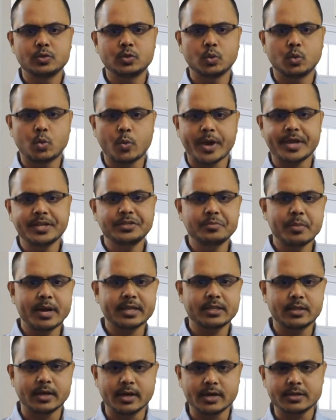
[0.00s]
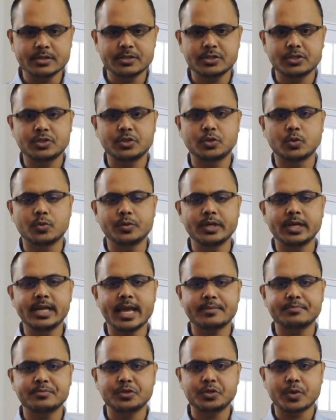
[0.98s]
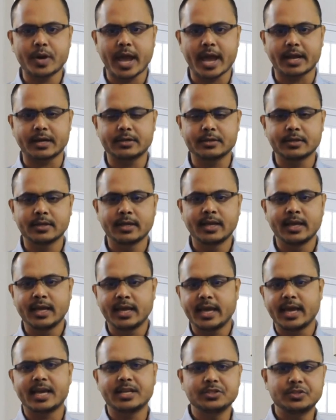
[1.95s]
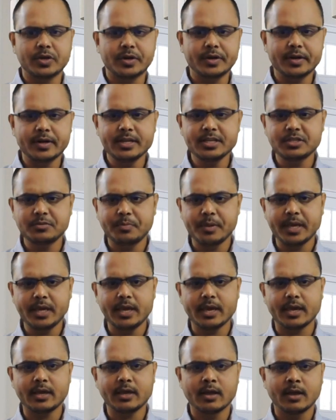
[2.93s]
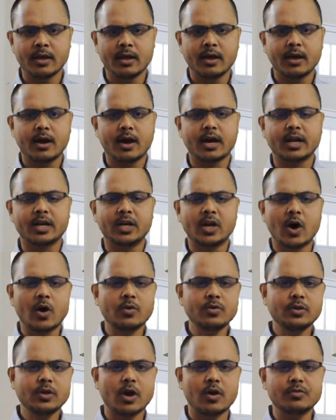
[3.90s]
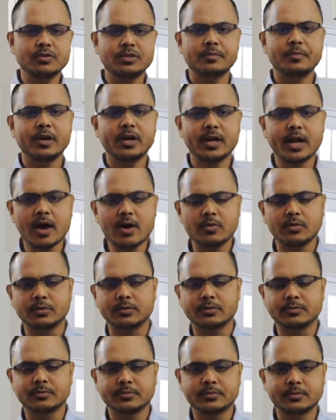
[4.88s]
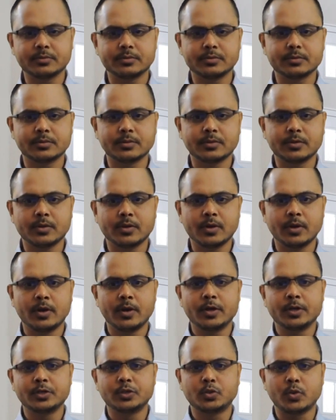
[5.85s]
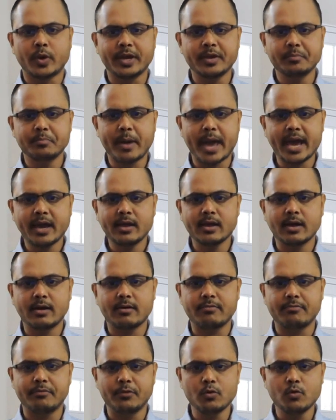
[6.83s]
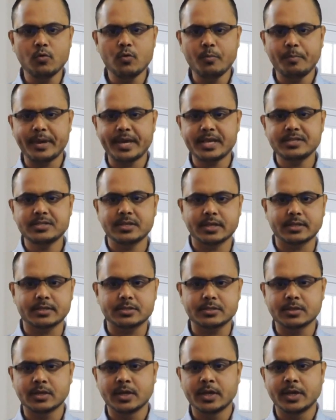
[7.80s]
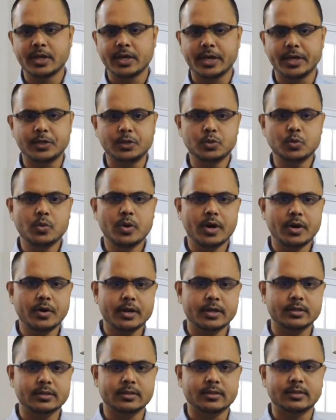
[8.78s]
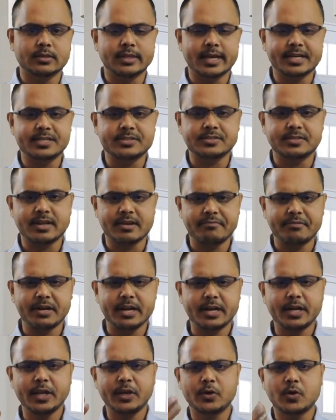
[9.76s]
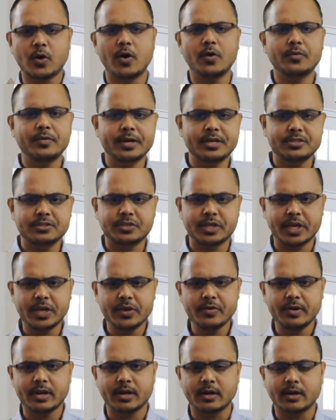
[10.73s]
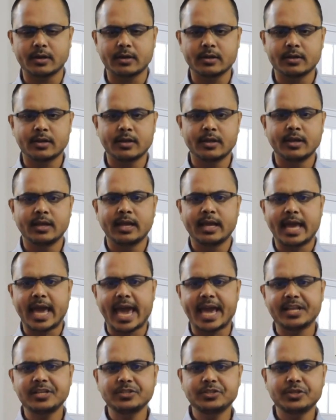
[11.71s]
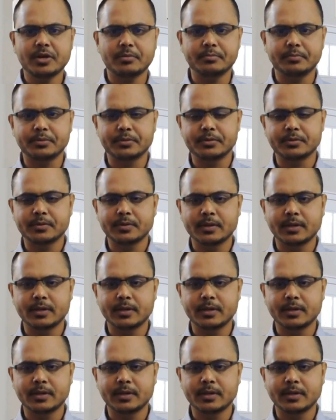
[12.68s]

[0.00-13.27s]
to quench my thirst, totally abstract, and generally speaking, a non-countable noun. Drawing back a few paces, he took a run that's definitely concrete, singular, and jump,